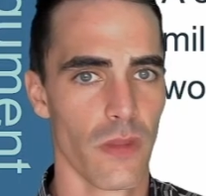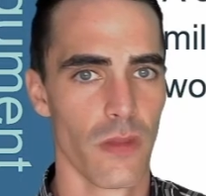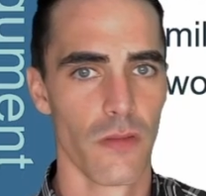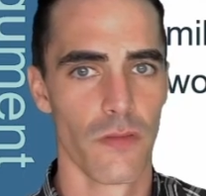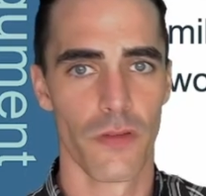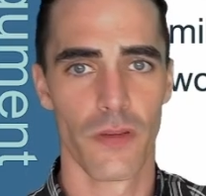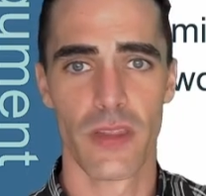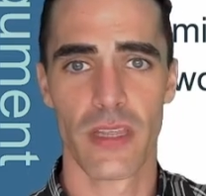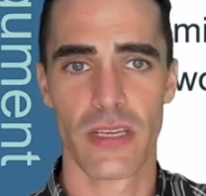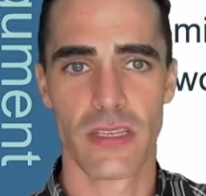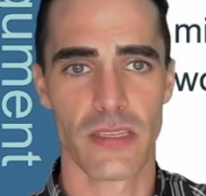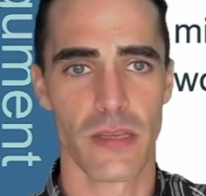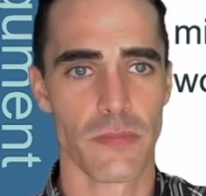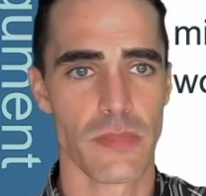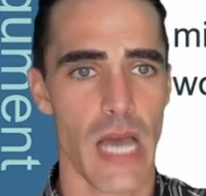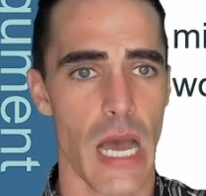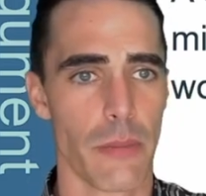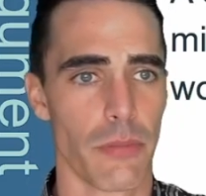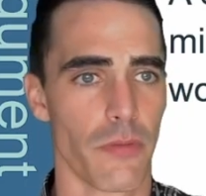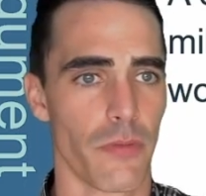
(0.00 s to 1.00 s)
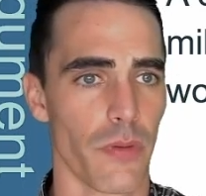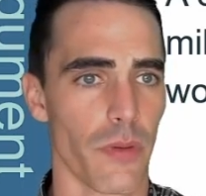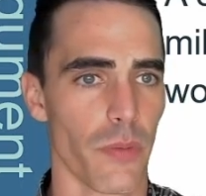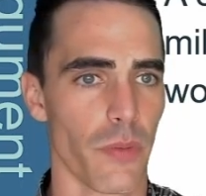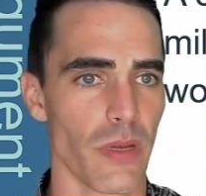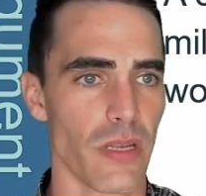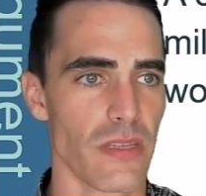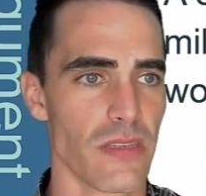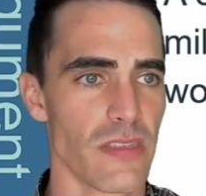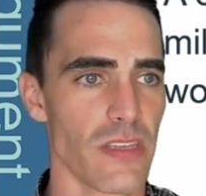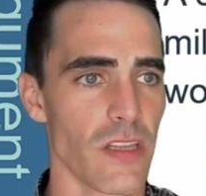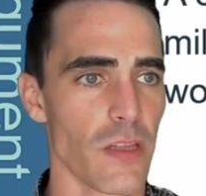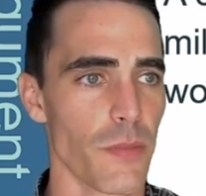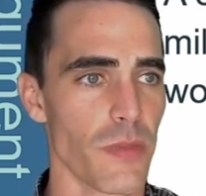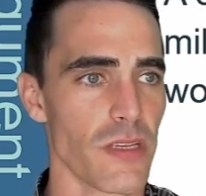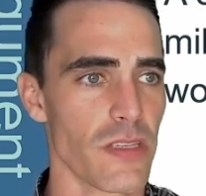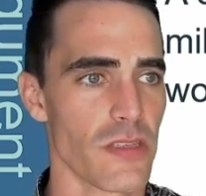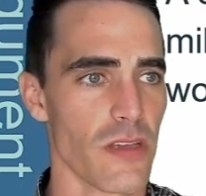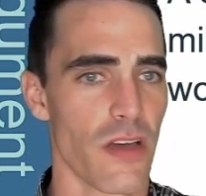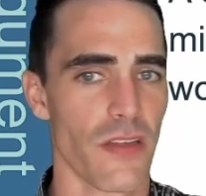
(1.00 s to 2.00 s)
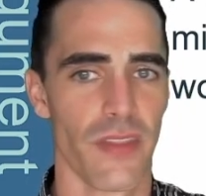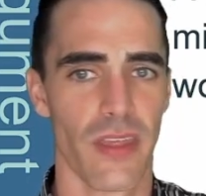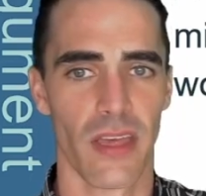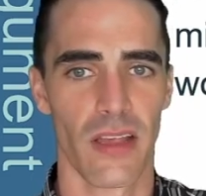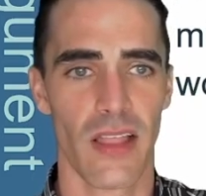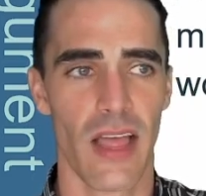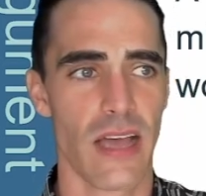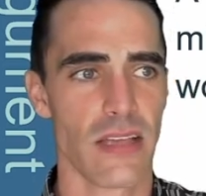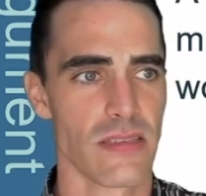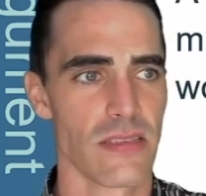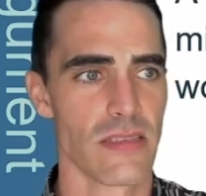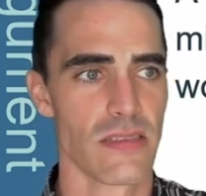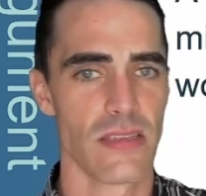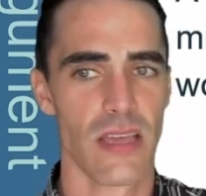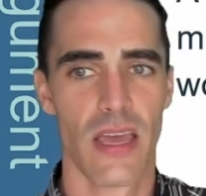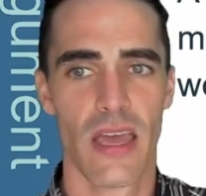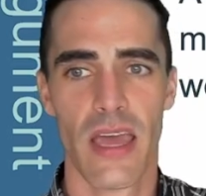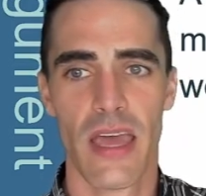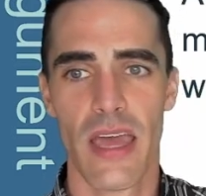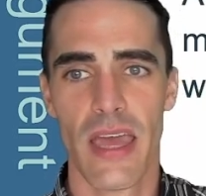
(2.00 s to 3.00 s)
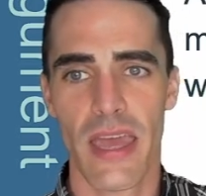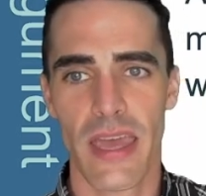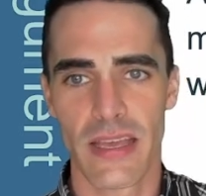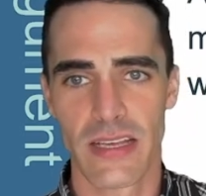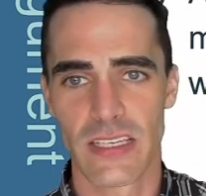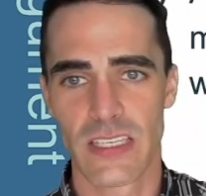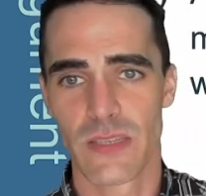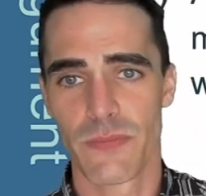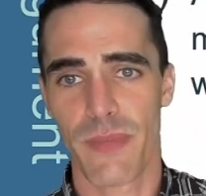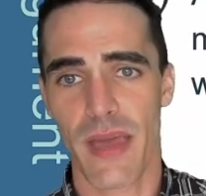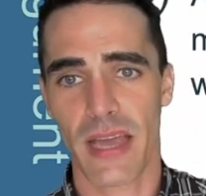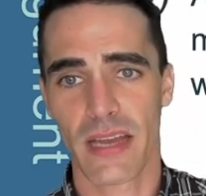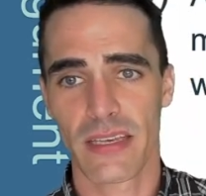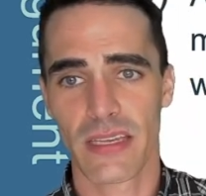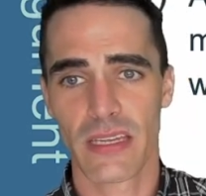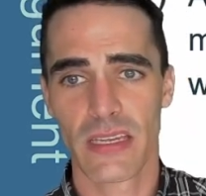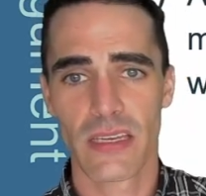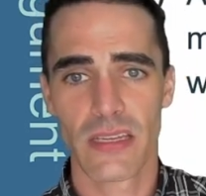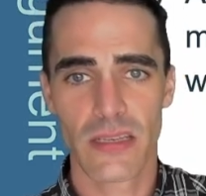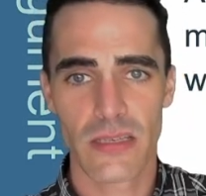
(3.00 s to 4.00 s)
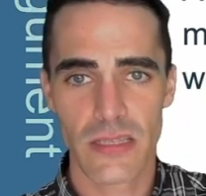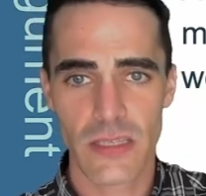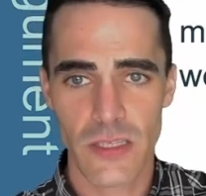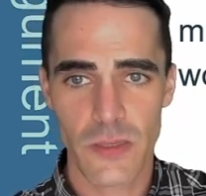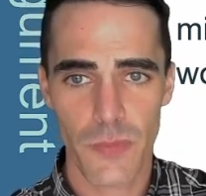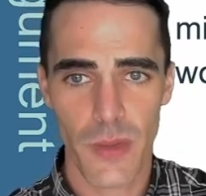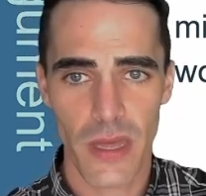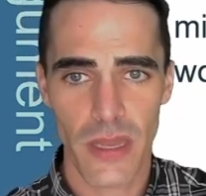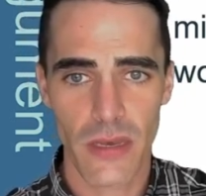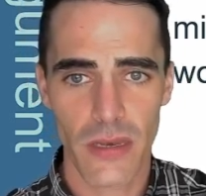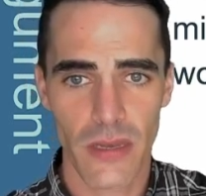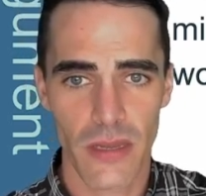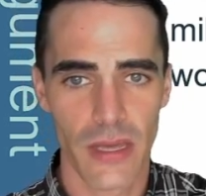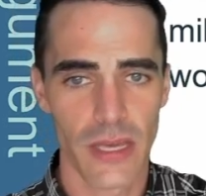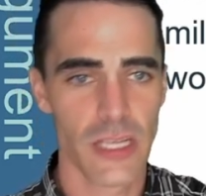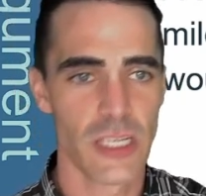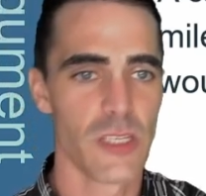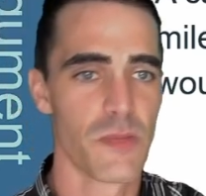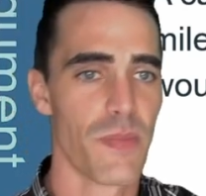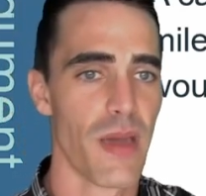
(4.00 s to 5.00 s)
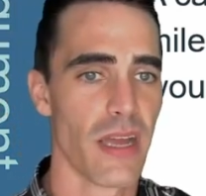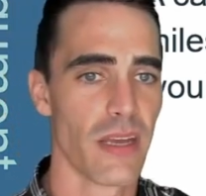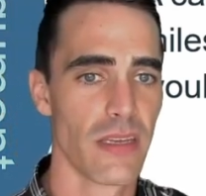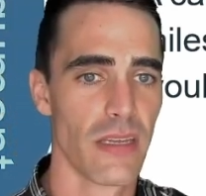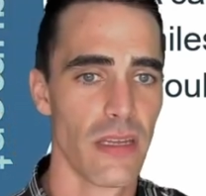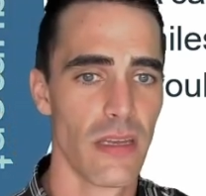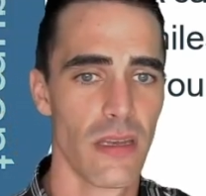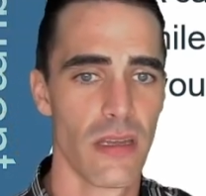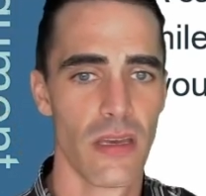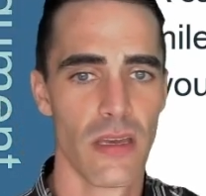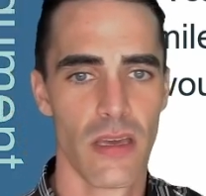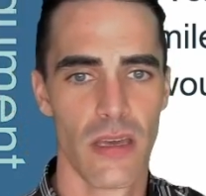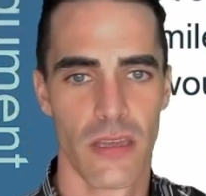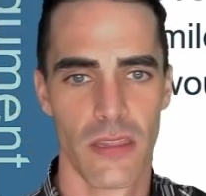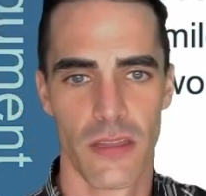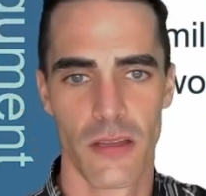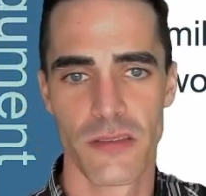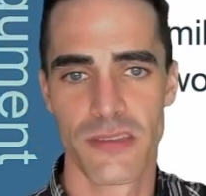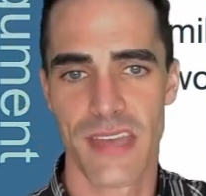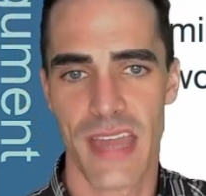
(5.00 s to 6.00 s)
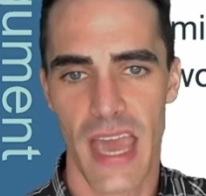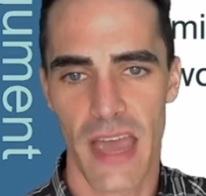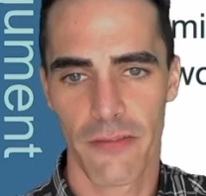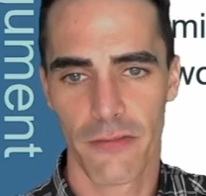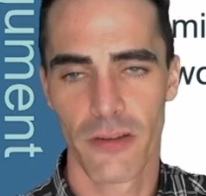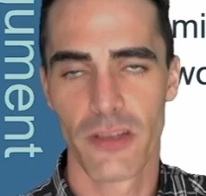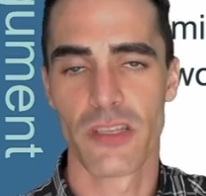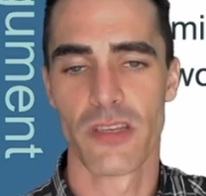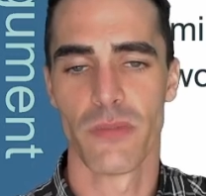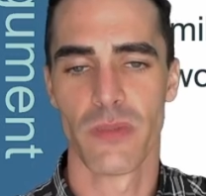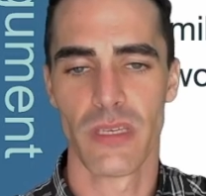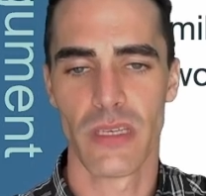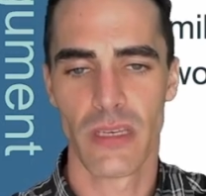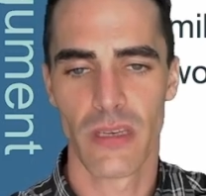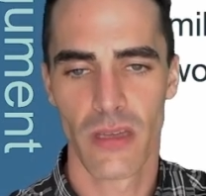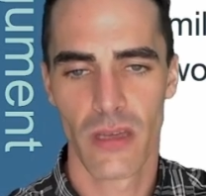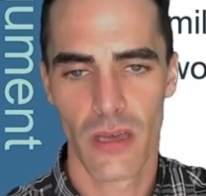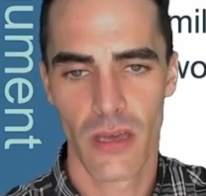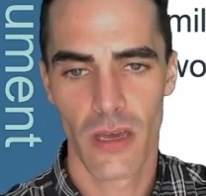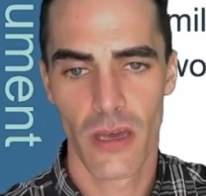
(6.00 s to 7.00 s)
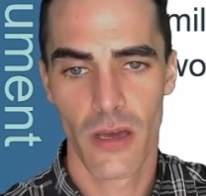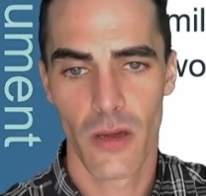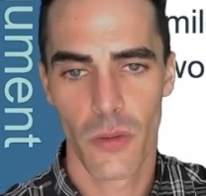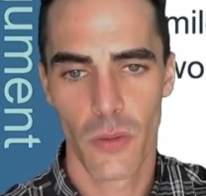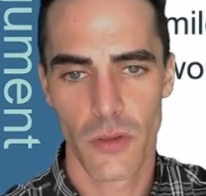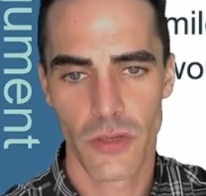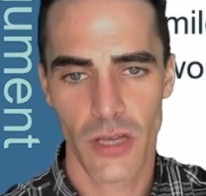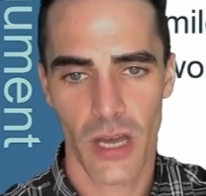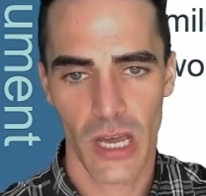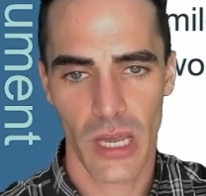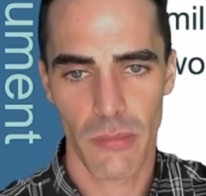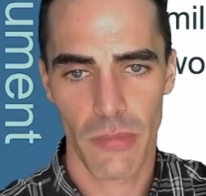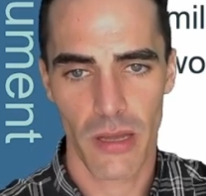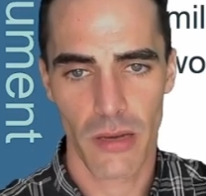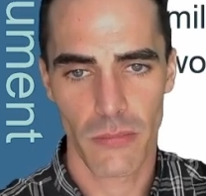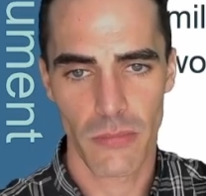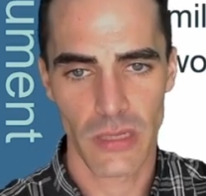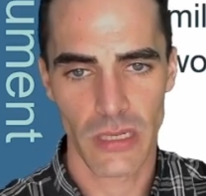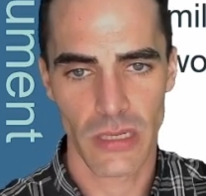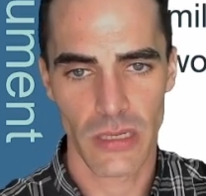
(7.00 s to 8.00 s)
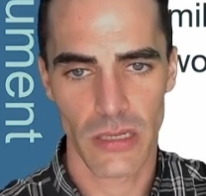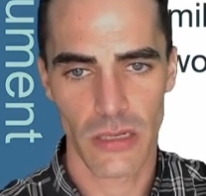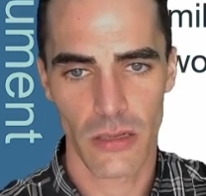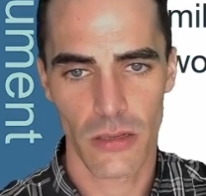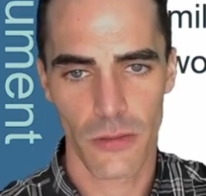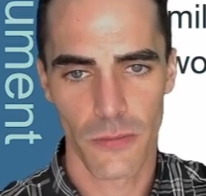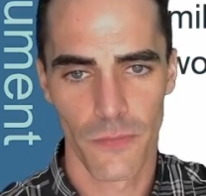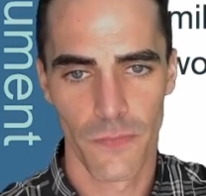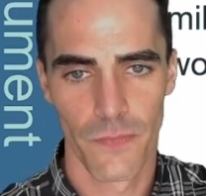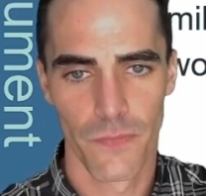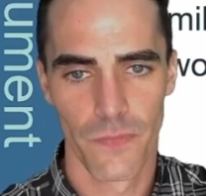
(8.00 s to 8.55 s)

For this, up top, if we read syllabus, online classes, expected to spend, expected, there's an average, a mean, we're talking about a mean here.